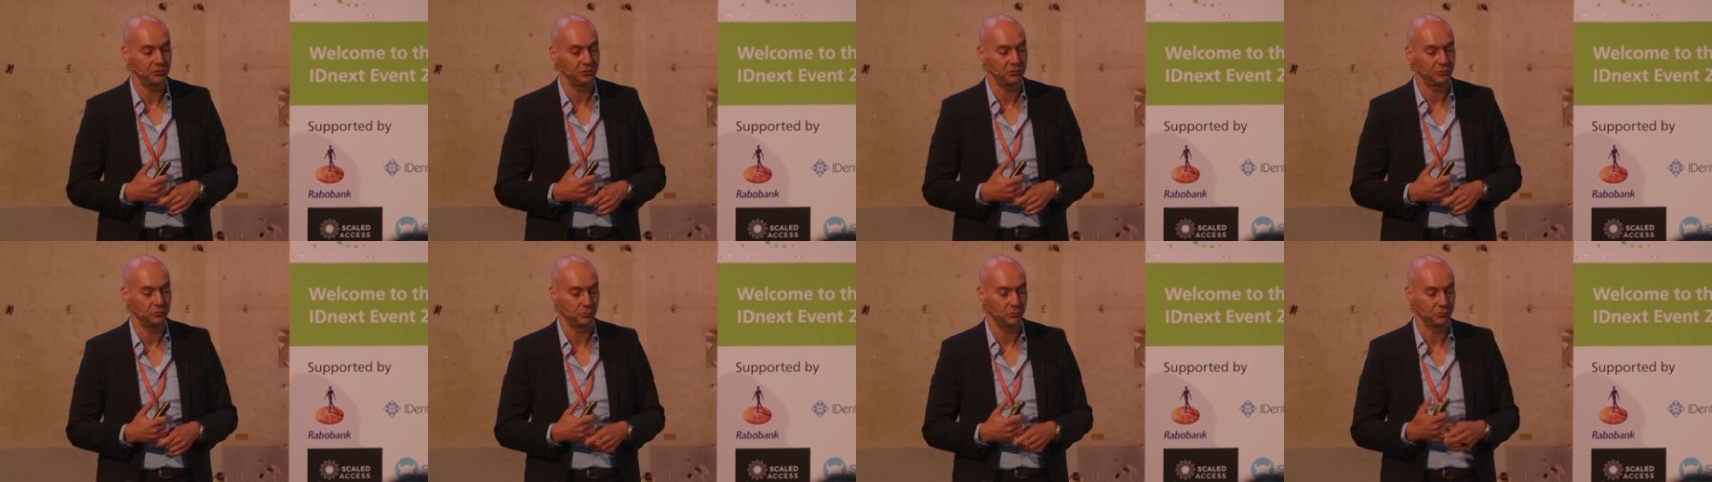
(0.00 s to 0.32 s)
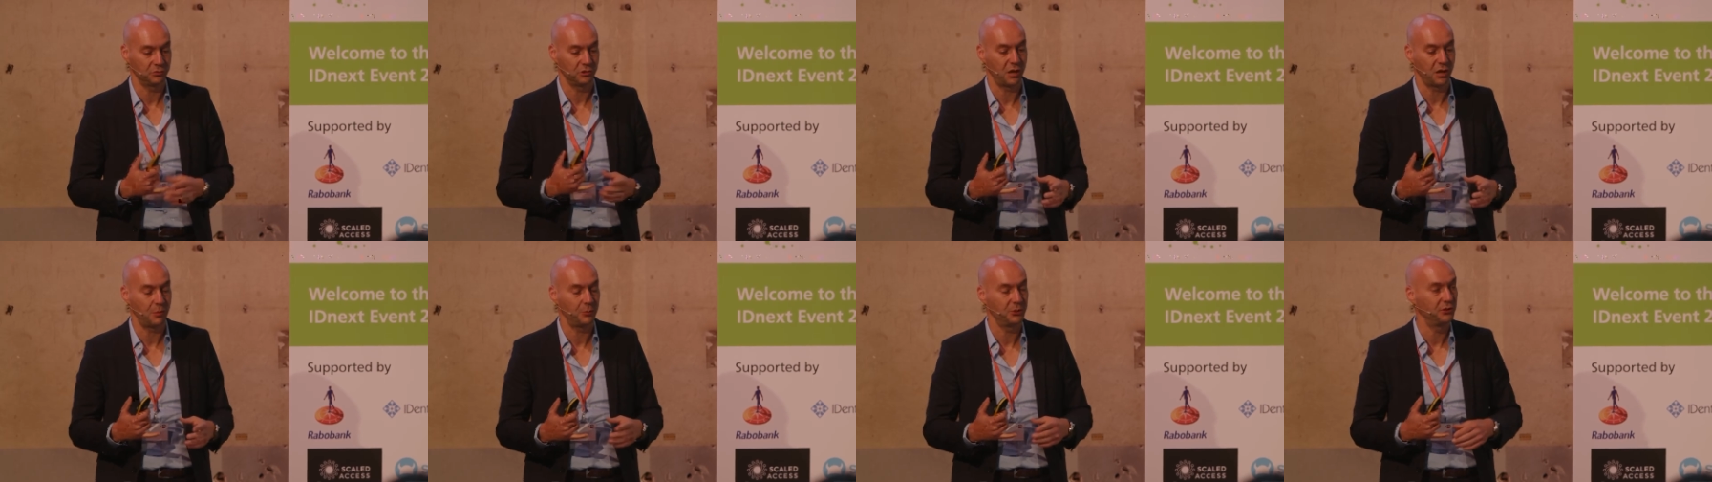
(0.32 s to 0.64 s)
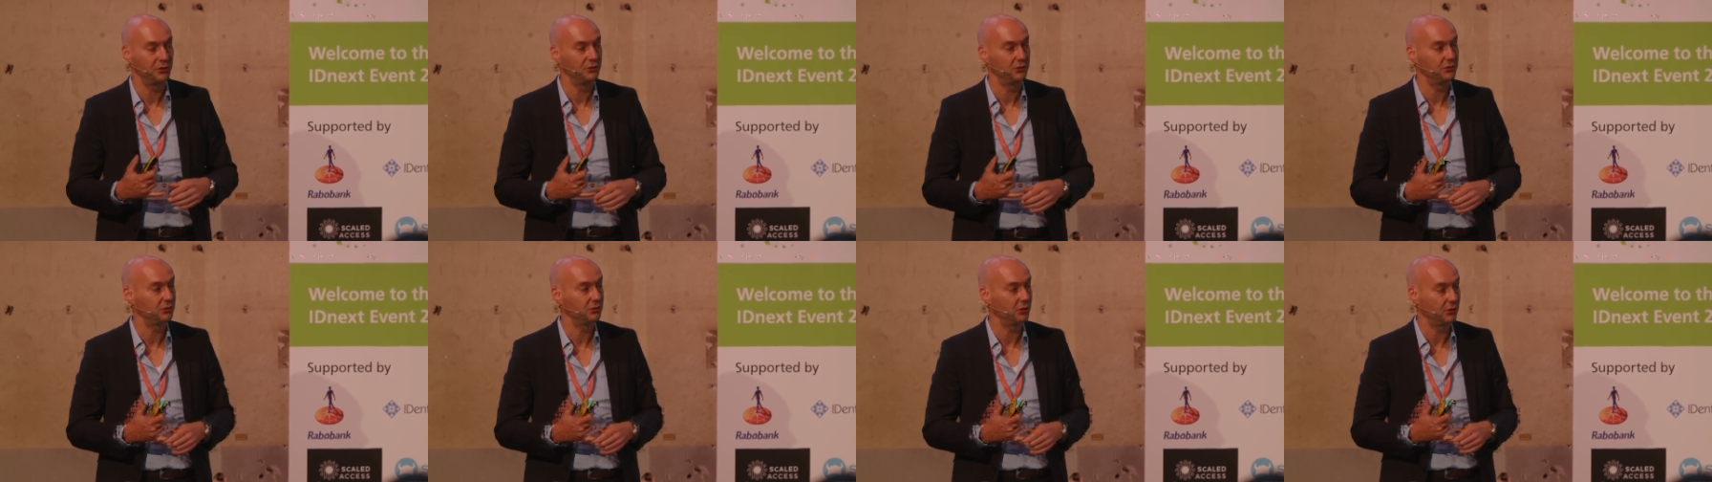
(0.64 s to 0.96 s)
or
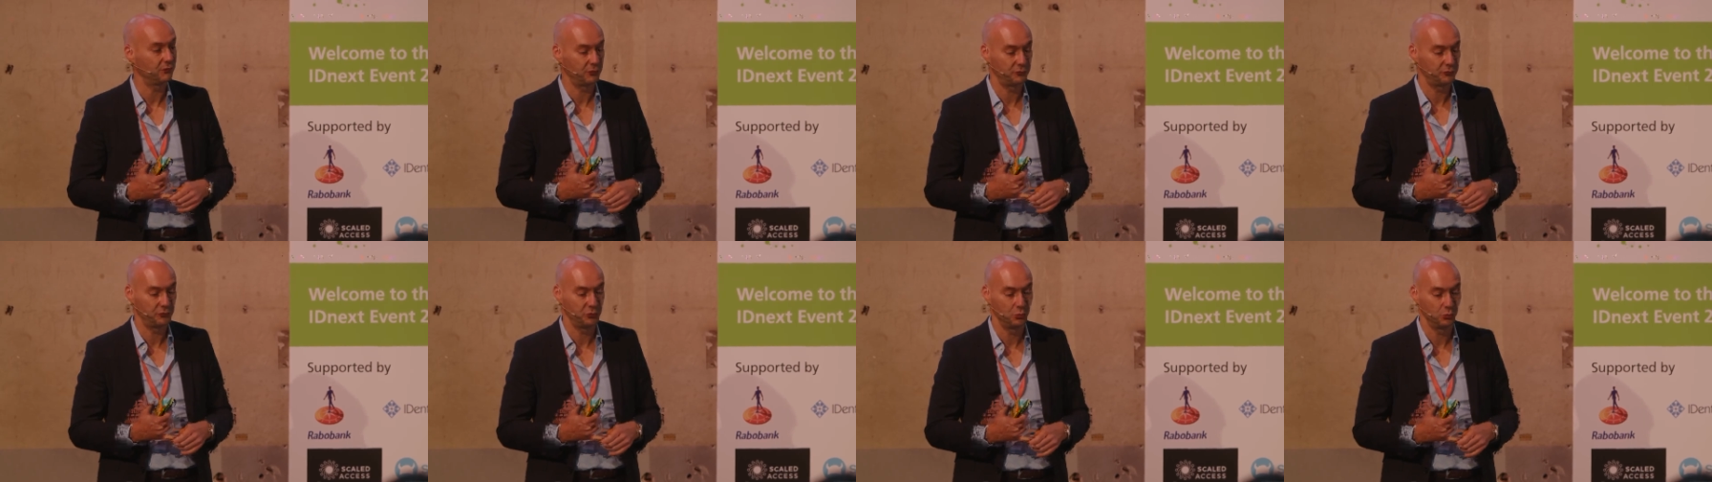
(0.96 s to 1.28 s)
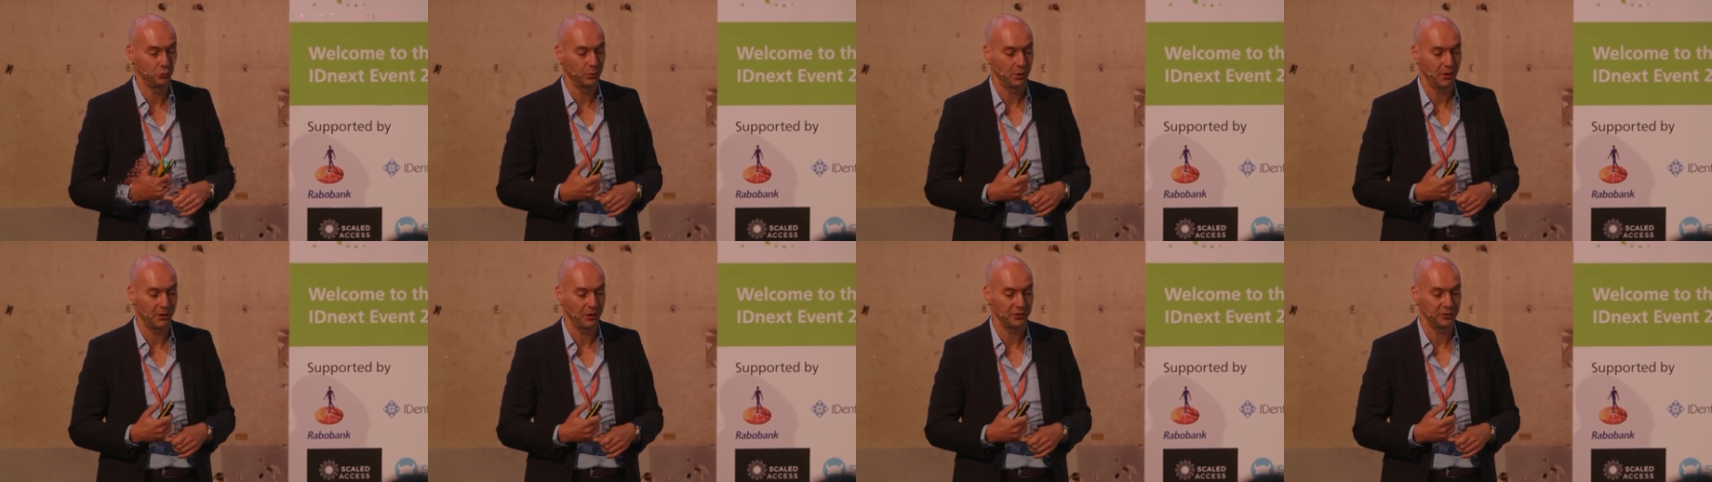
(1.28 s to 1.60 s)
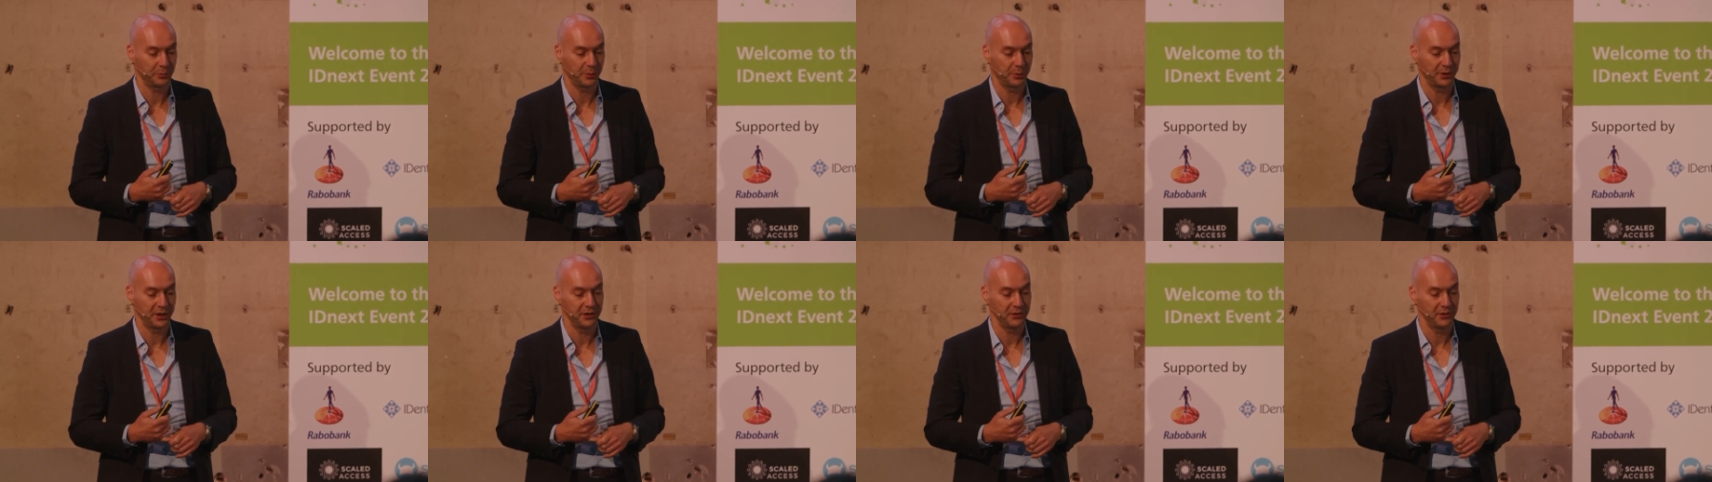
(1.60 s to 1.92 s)
dominance of a few large
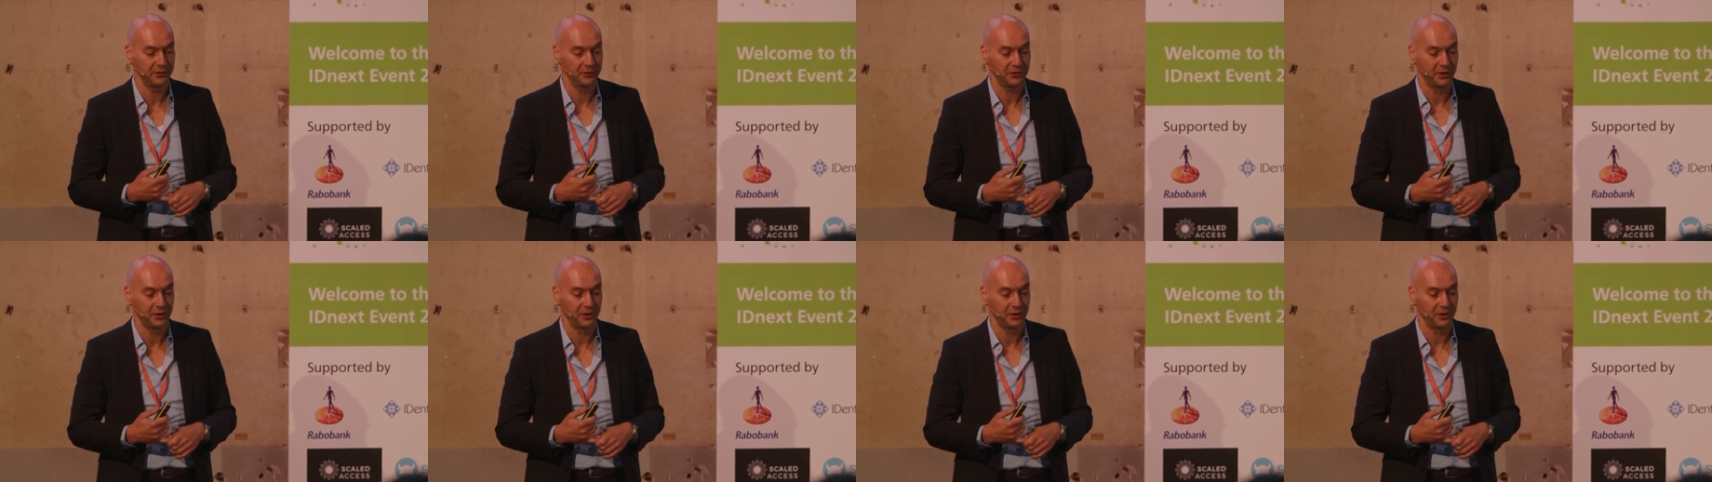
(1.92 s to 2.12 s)
players.